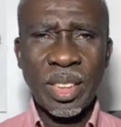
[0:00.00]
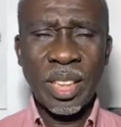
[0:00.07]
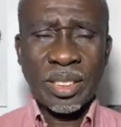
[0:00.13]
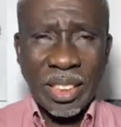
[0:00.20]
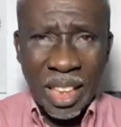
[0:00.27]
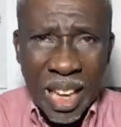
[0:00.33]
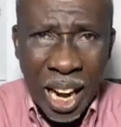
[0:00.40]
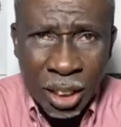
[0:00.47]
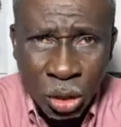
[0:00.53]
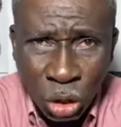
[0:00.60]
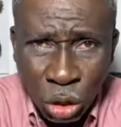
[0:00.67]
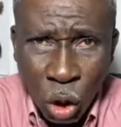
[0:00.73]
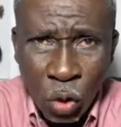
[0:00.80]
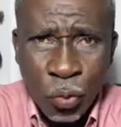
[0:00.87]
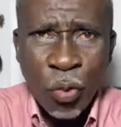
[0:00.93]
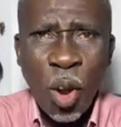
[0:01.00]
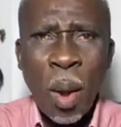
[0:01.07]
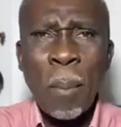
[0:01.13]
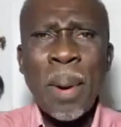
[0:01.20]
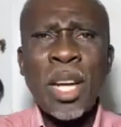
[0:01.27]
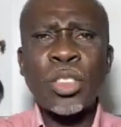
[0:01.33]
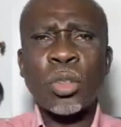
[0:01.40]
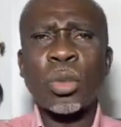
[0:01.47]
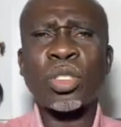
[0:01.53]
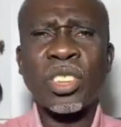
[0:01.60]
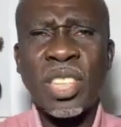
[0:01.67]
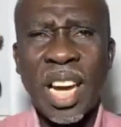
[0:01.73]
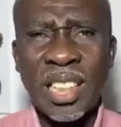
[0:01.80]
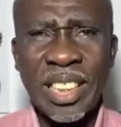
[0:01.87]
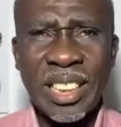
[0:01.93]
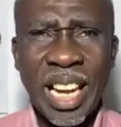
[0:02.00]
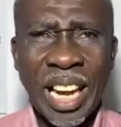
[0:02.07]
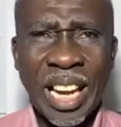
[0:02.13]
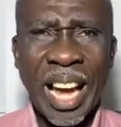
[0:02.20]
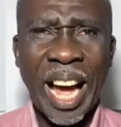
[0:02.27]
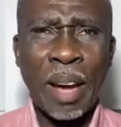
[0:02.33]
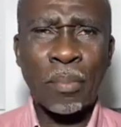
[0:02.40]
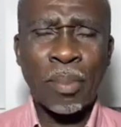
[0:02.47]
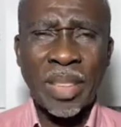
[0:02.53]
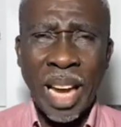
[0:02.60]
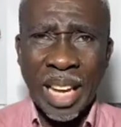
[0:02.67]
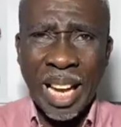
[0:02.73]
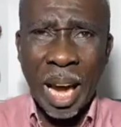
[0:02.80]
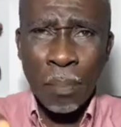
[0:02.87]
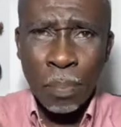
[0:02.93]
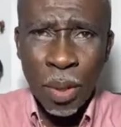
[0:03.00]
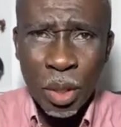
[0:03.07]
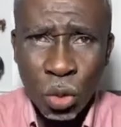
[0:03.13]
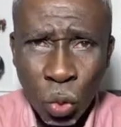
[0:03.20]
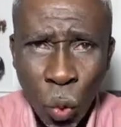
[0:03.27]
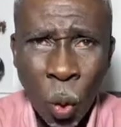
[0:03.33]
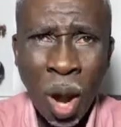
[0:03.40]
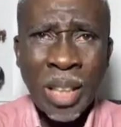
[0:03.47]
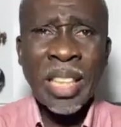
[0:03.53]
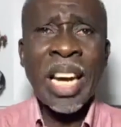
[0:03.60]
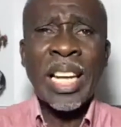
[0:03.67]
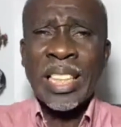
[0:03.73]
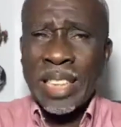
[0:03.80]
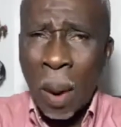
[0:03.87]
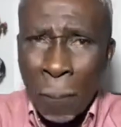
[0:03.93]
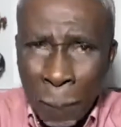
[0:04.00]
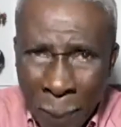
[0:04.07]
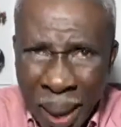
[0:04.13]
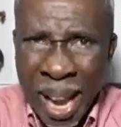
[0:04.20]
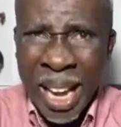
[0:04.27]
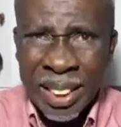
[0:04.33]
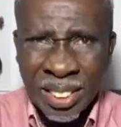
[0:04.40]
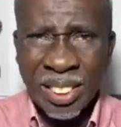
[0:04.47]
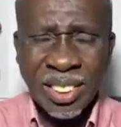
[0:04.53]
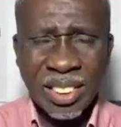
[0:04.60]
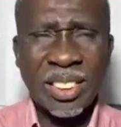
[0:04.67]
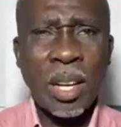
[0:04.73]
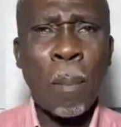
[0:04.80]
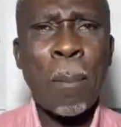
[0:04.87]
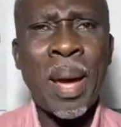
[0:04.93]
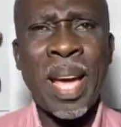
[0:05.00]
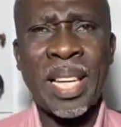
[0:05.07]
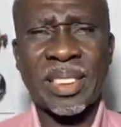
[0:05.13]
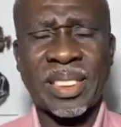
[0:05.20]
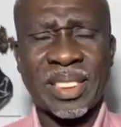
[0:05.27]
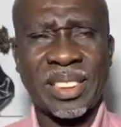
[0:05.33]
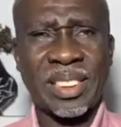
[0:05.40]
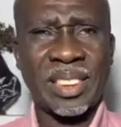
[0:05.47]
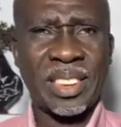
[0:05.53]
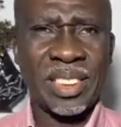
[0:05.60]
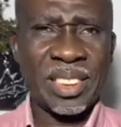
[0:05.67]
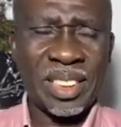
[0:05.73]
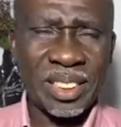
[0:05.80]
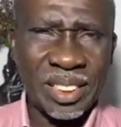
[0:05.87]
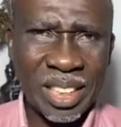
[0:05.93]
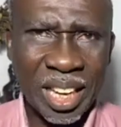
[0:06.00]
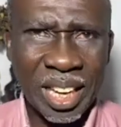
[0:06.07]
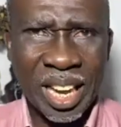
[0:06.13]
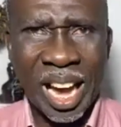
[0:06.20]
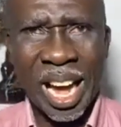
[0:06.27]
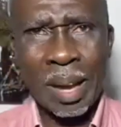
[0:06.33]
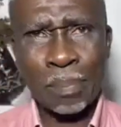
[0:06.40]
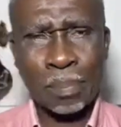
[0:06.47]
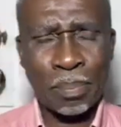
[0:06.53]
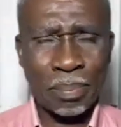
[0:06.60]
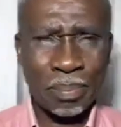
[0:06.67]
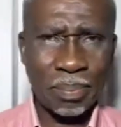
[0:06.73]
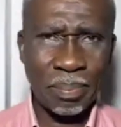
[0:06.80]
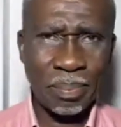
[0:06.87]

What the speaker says: He said, I sought for a man to stand in the gap. The gap into what? The mess. The mess is the gap.